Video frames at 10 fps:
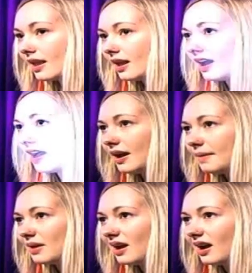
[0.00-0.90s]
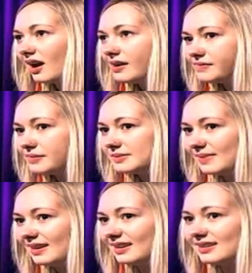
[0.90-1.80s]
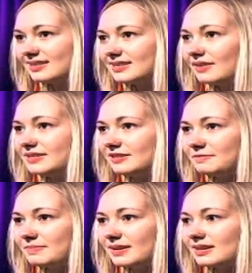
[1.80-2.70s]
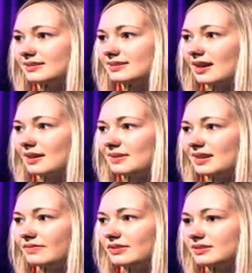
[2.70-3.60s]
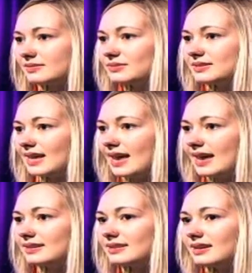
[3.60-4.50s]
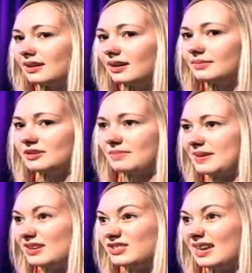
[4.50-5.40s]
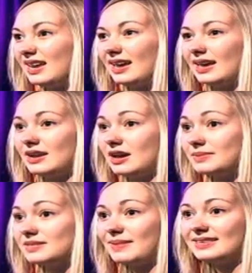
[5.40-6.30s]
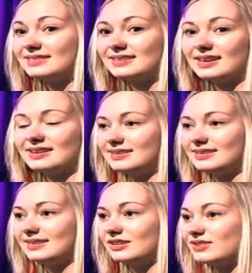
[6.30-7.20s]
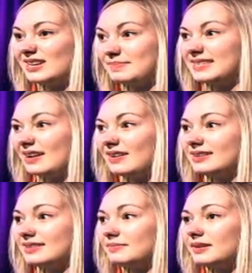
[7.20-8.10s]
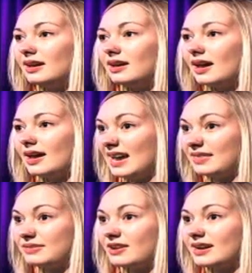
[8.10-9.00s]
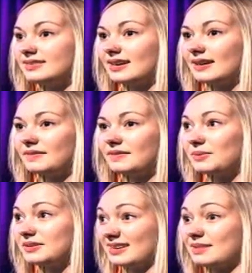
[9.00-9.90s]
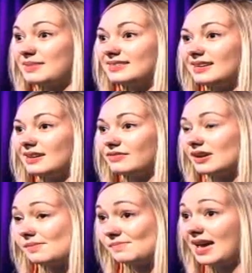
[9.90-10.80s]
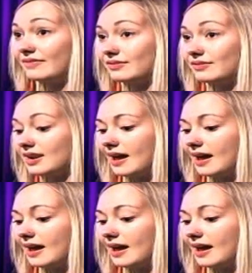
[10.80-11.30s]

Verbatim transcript: Um, I've always been a Conservative because I believe in a small state I'm doing my PhD in Herbert Spencer and 19th century libertarianism, and he had the right idea. There was a coming slavery, and we have it right now.